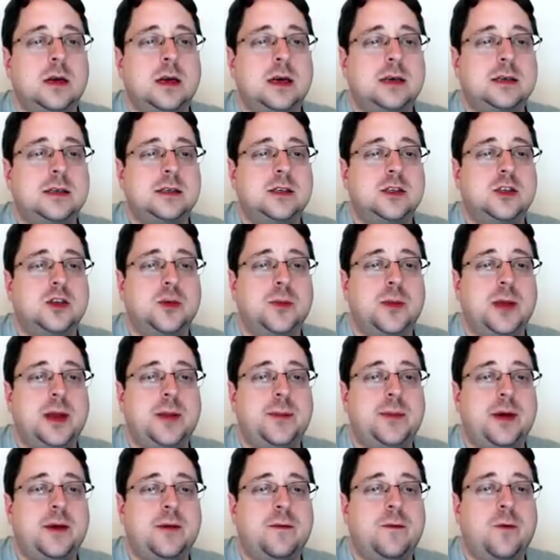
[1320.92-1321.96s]
And I'll zoom in a
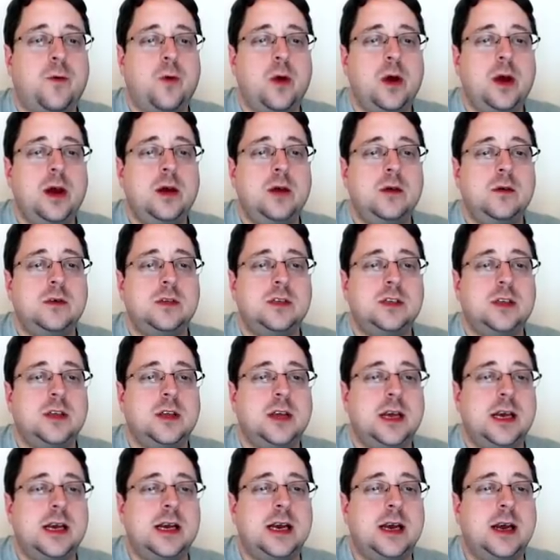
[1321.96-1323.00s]
bit for you so
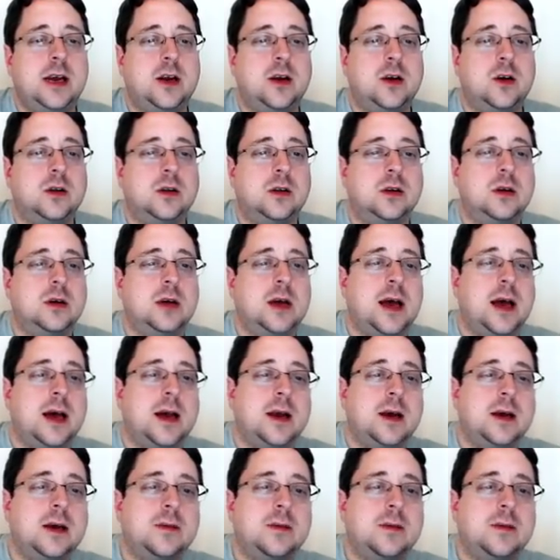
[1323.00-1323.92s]
that you can get a good look at